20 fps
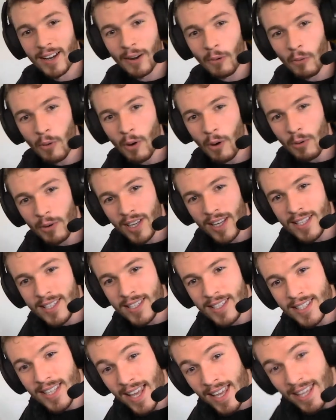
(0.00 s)
What would I
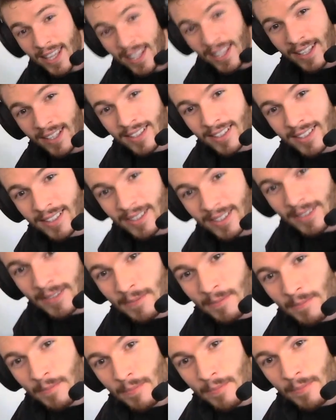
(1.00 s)
say
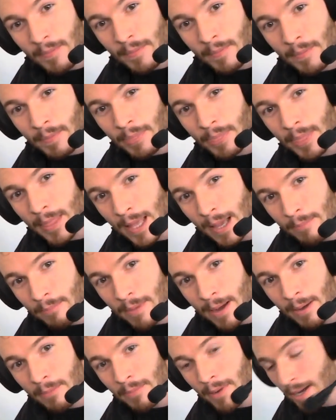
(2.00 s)

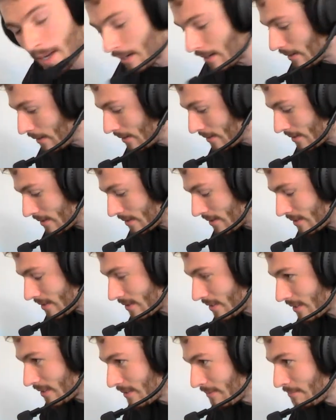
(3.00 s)
about my glass?
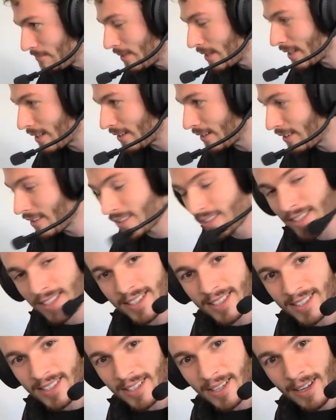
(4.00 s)
My
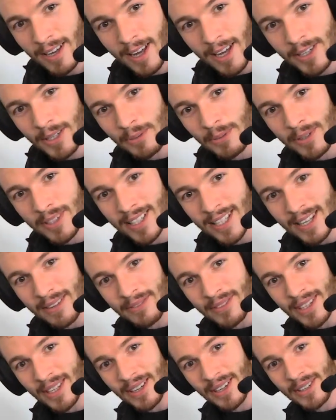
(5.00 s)
glasses. I don't want to give
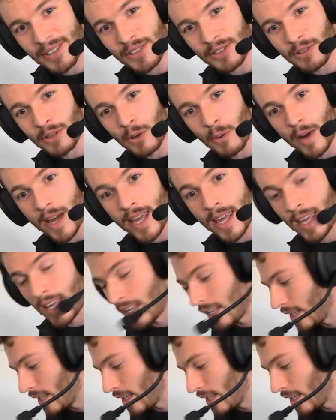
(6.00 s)
the answer away.